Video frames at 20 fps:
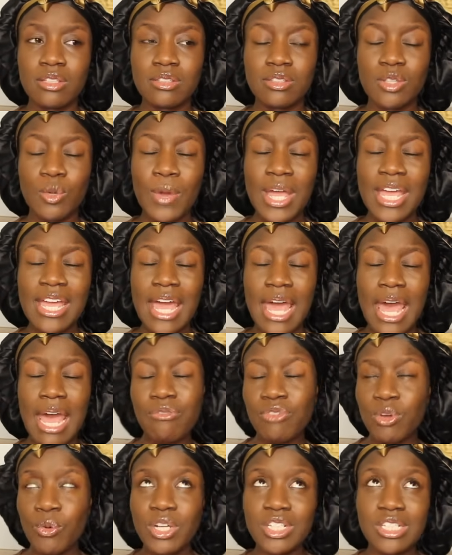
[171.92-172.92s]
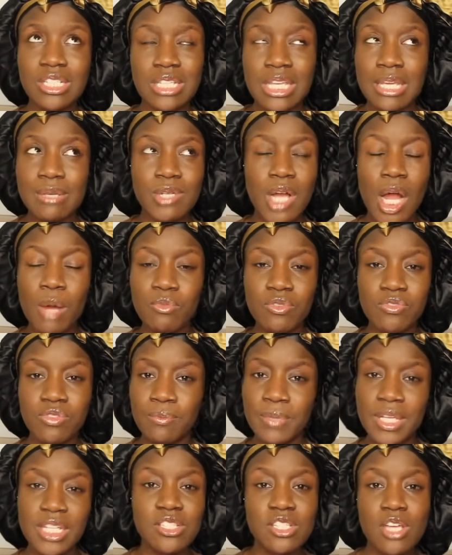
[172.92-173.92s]
the way everyone just keeps coming for
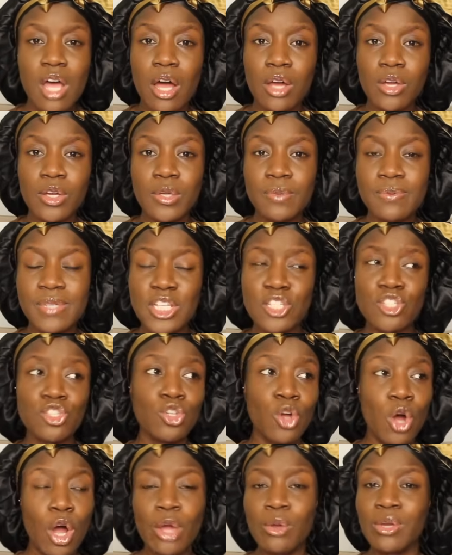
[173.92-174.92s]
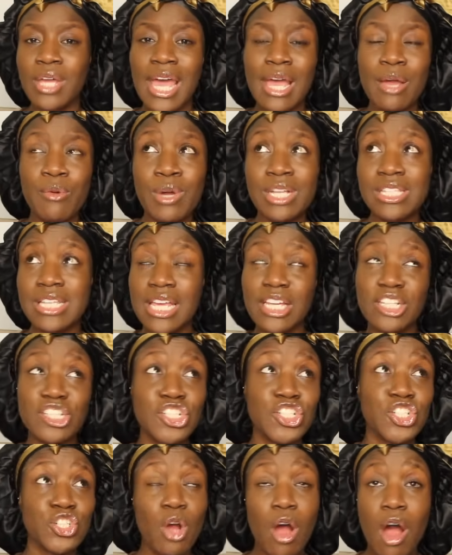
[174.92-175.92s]
me and Tobes, it's not okay. We're taking
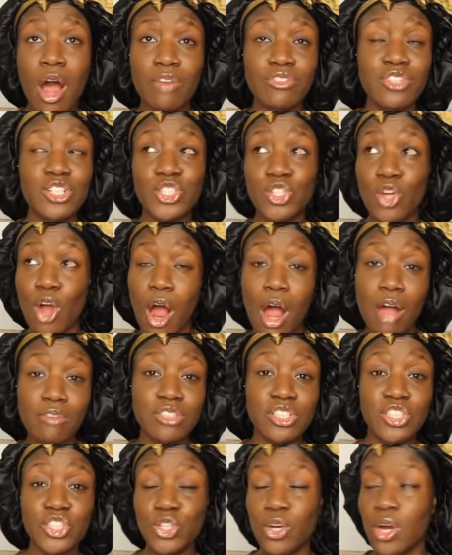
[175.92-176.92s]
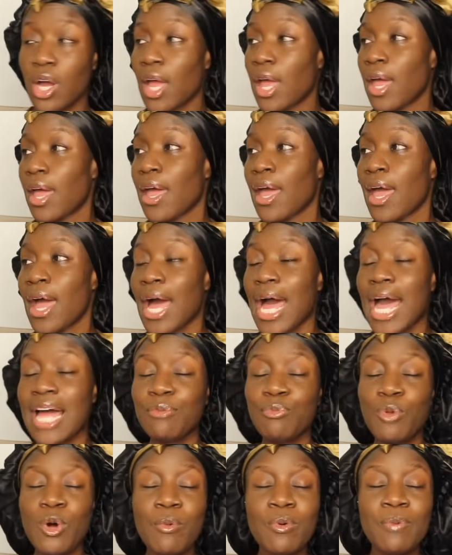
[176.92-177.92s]
shot after shot after shot.
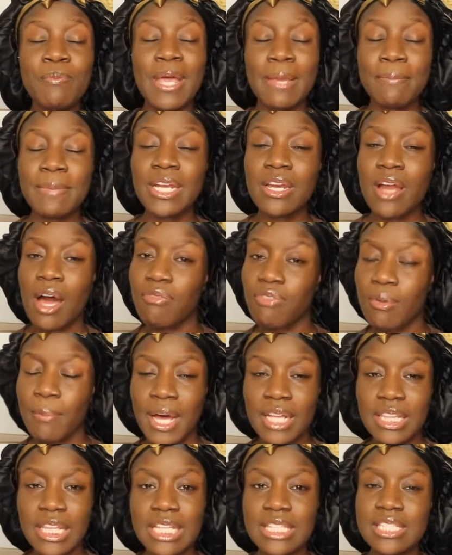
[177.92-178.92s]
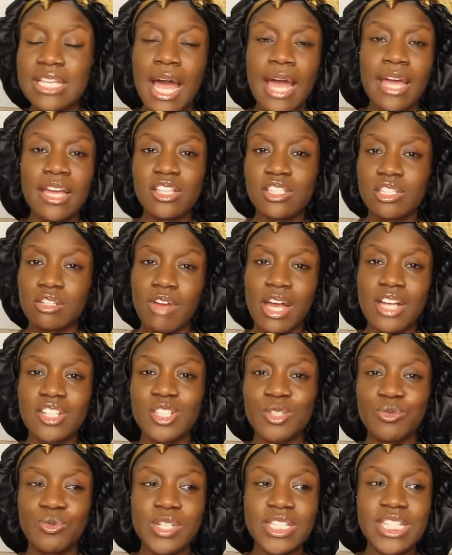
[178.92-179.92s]
And what made me laugh about the entire
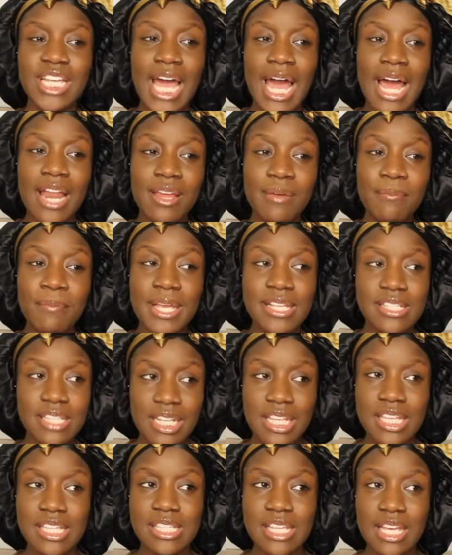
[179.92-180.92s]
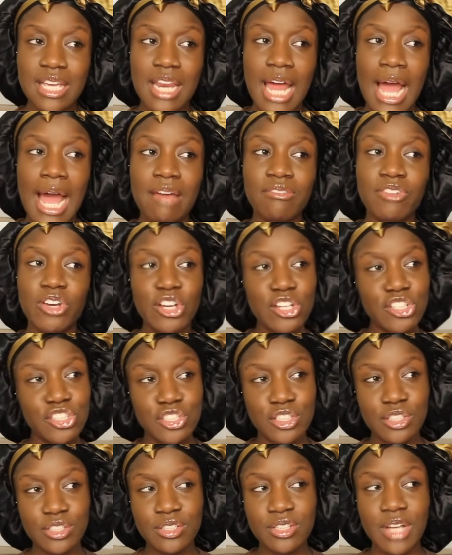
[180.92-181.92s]
interaction was Callum basically said, I've heard
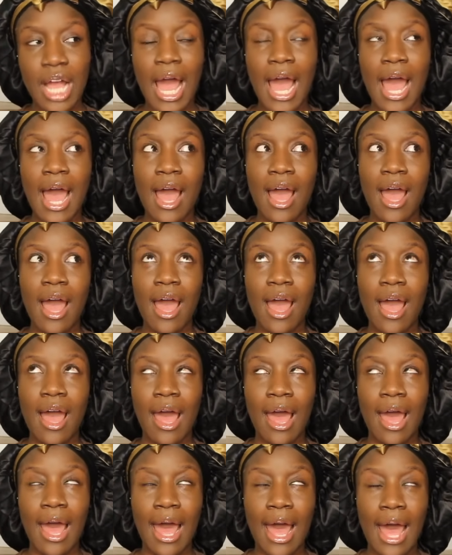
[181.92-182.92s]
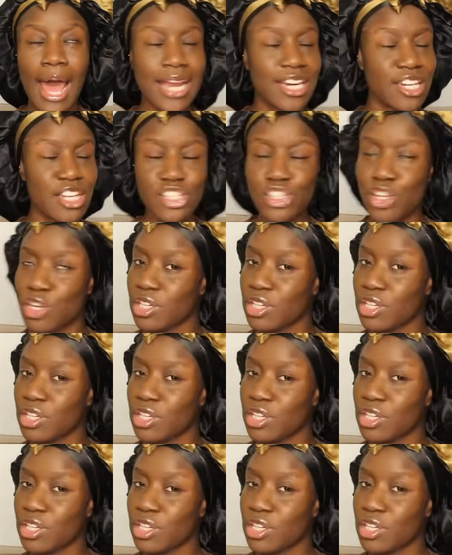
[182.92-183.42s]
you and there's no